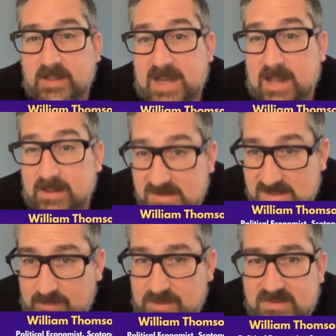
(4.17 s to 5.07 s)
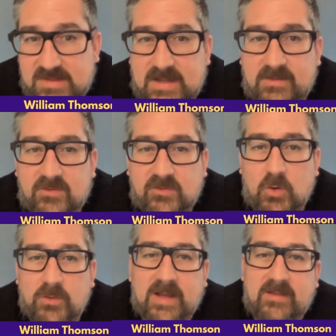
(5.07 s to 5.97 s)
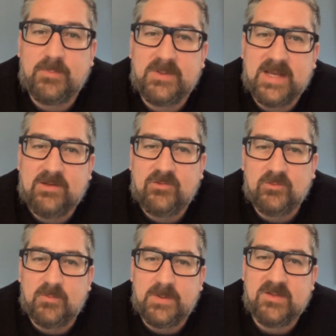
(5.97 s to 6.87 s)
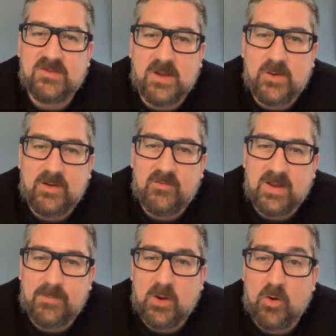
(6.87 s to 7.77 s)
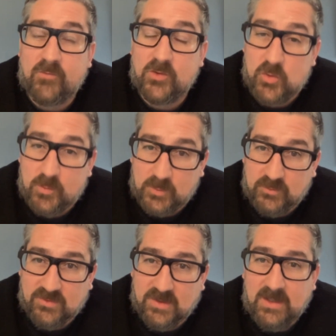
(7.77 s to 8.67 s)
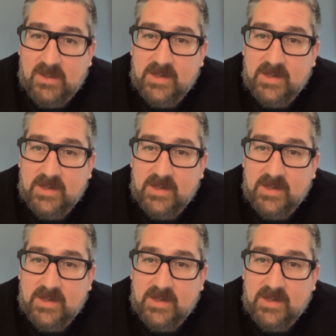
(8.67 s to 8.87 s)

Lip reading: the late Alex Salmond, said that Scotland had the potential to be the Saudi Arabia of renewables.